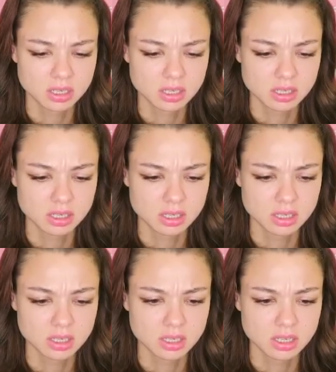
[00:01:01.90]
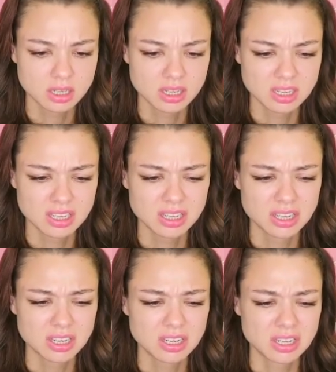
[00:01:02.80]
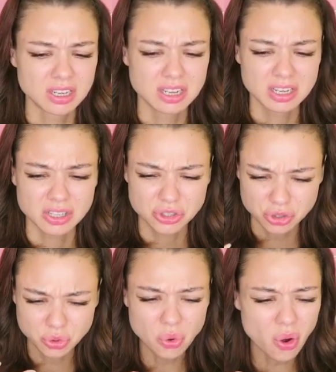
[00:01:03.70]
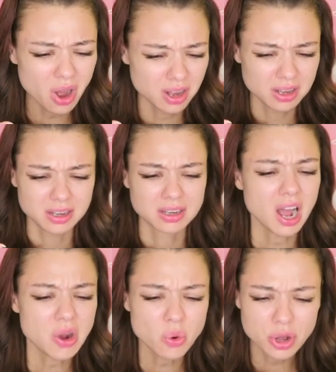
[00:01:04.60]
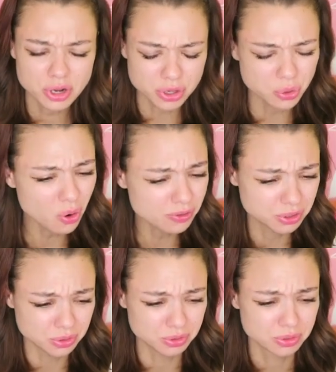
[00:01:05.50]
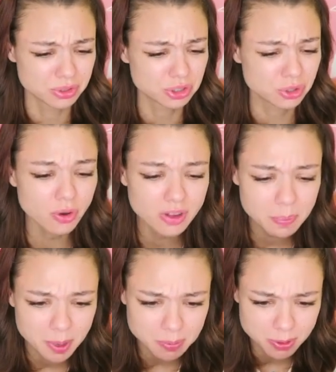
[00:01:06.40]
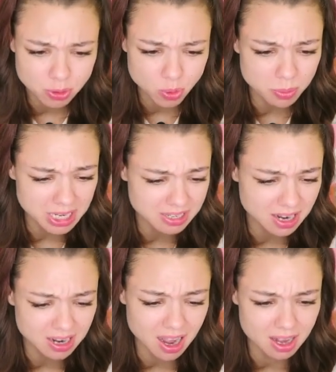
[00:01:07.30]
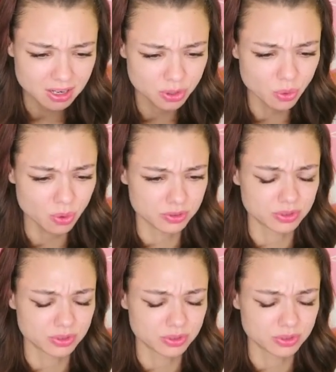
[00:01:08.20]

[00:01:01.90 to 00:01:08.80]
only blood, blood, blood, blood. What? What are you talking about? What are you doing here? What blood?